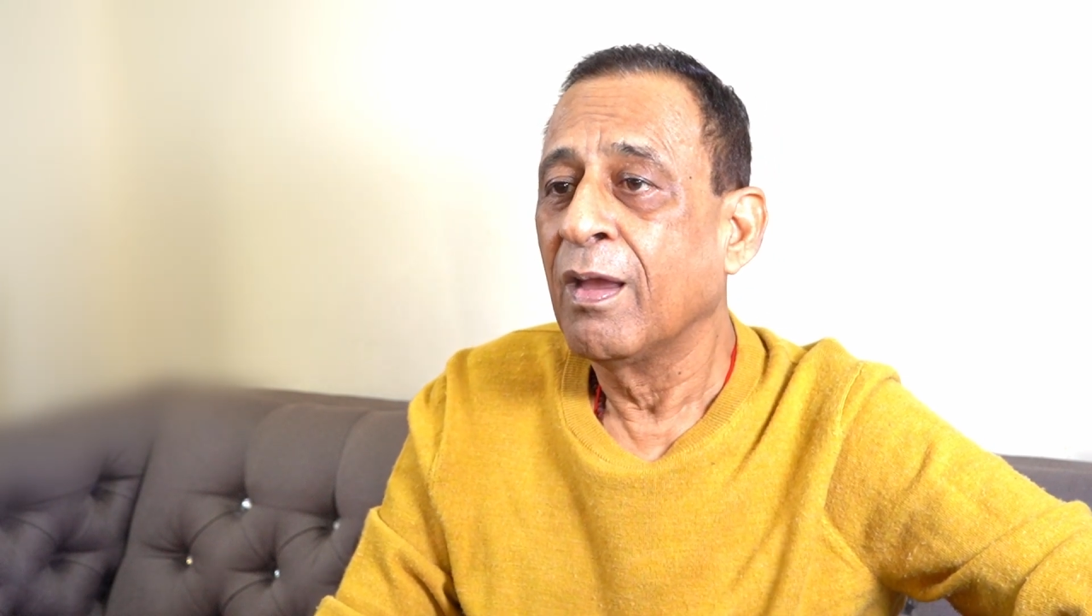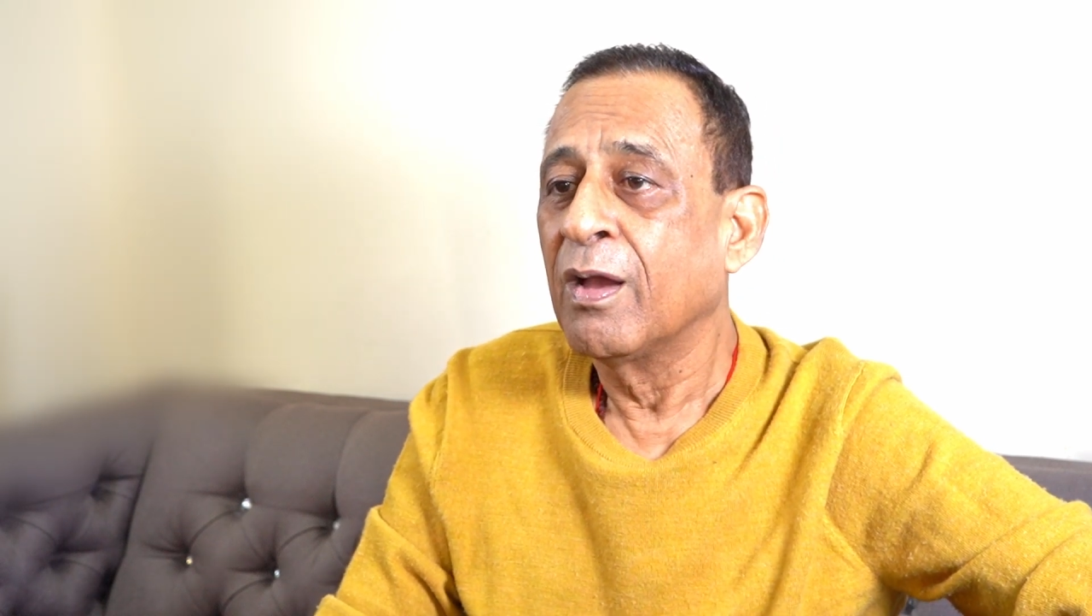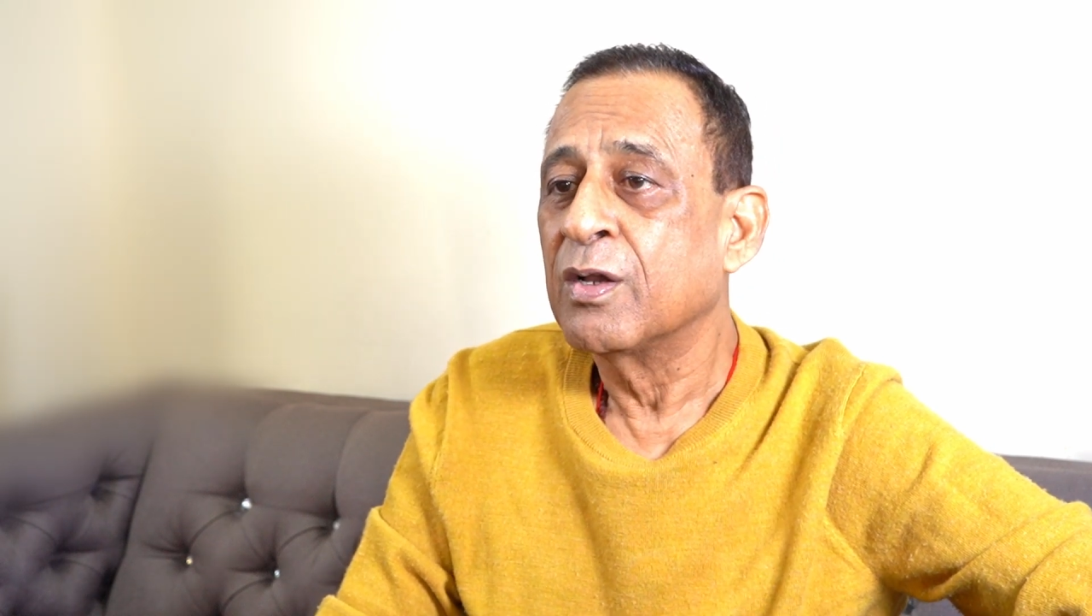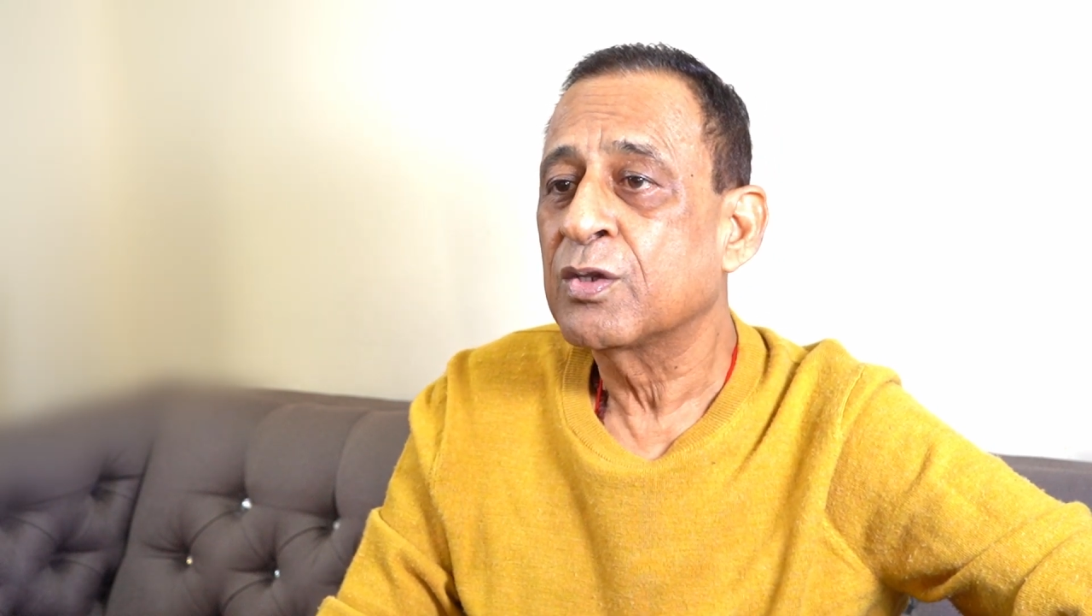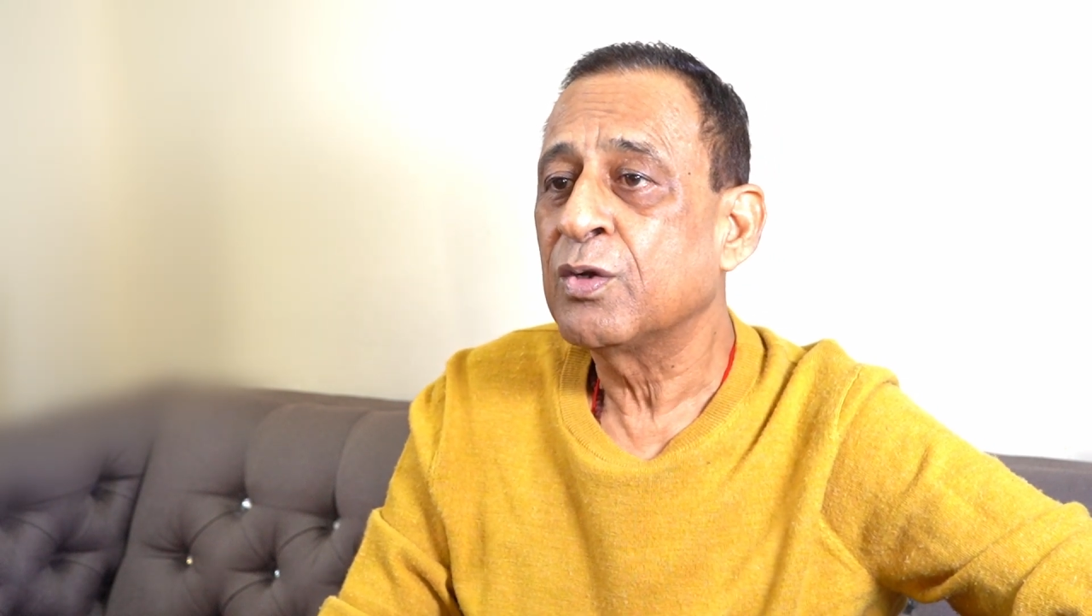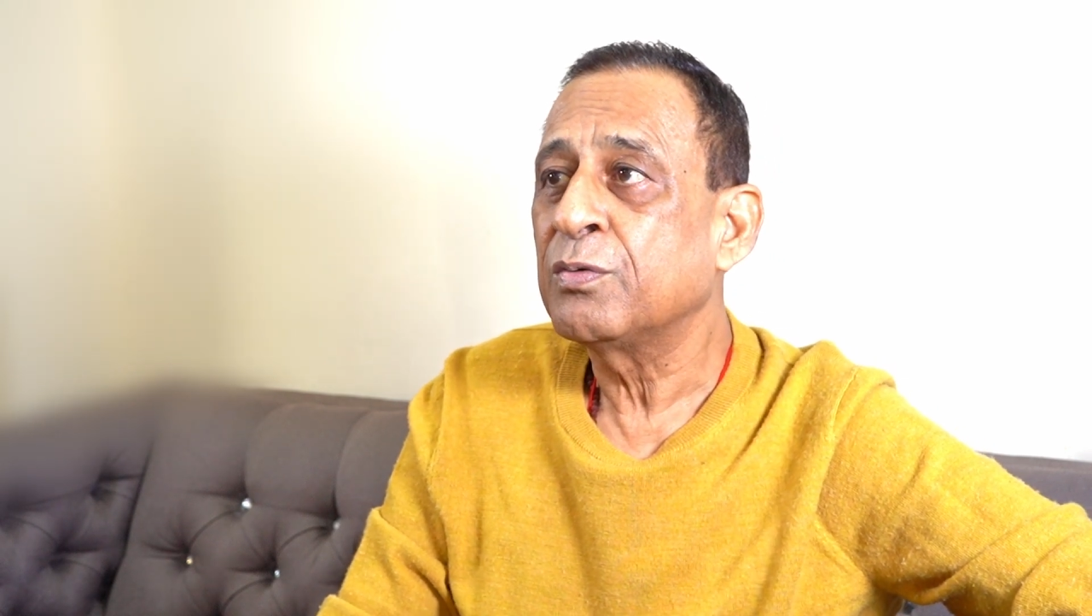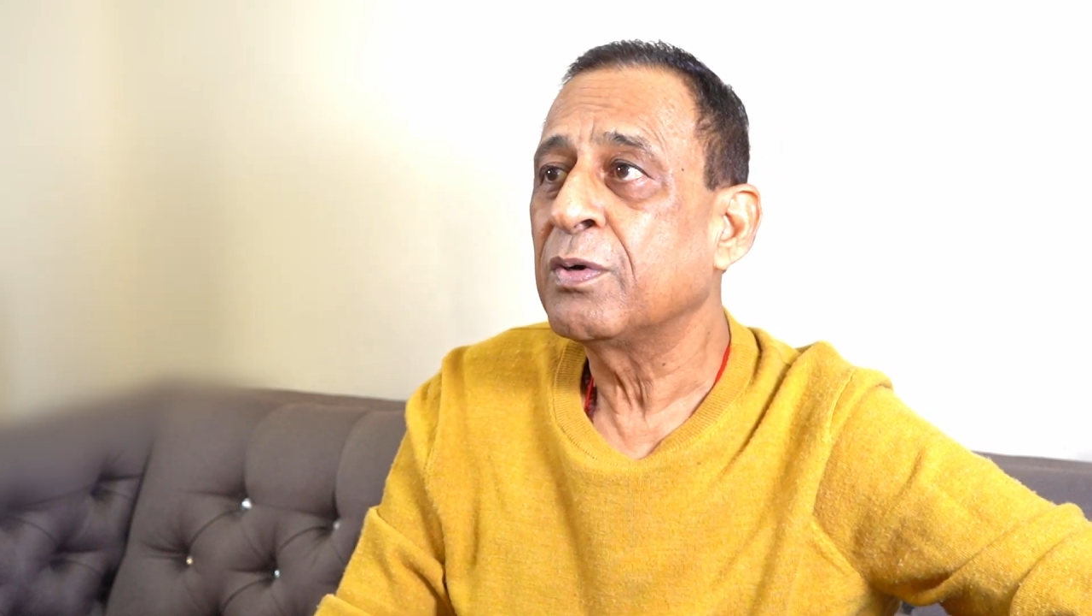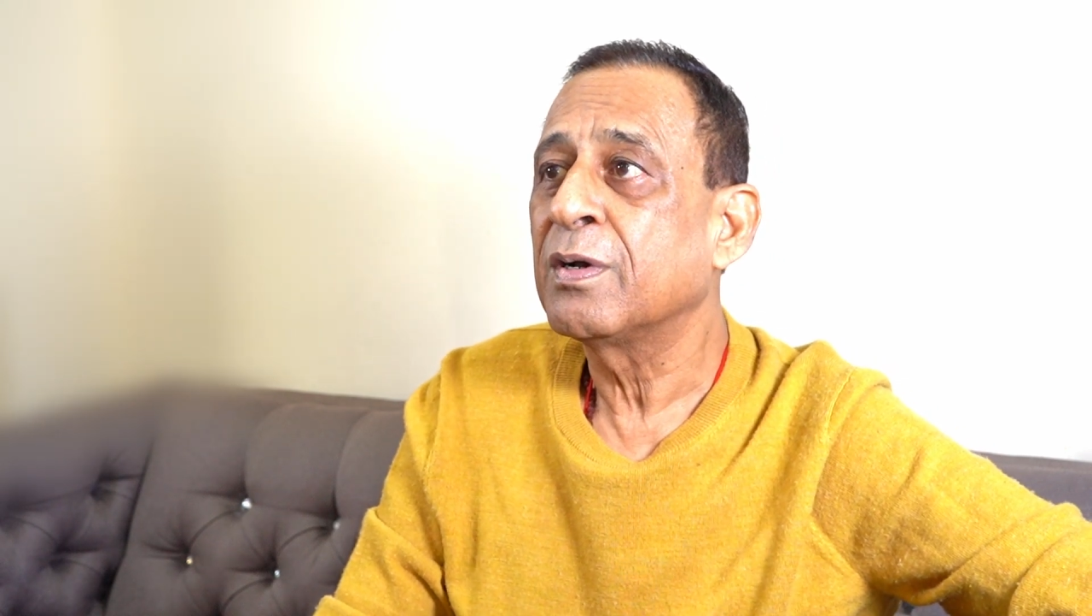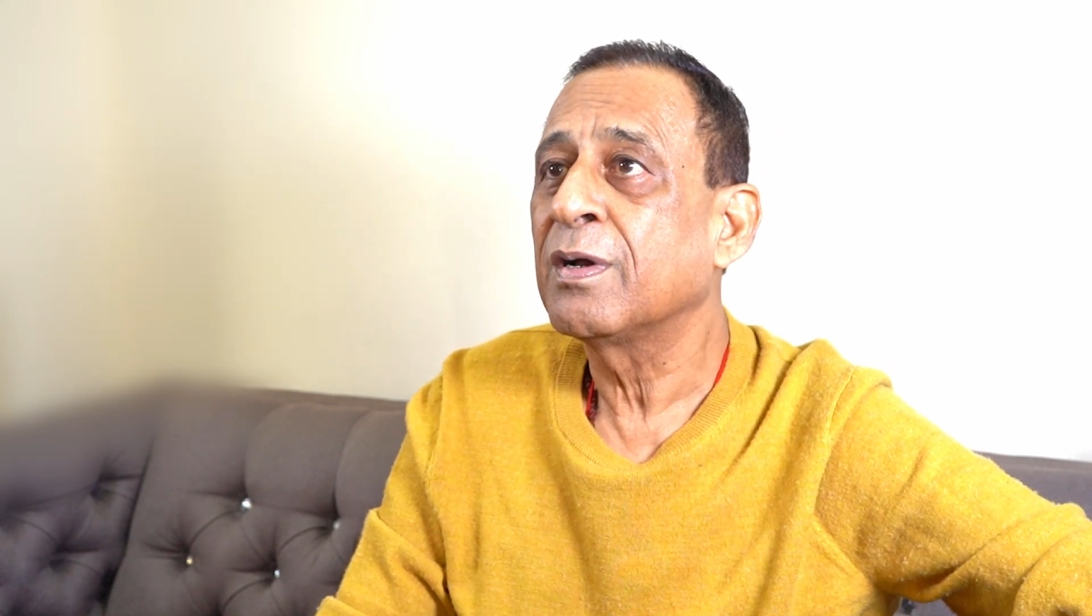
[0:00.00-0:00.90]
So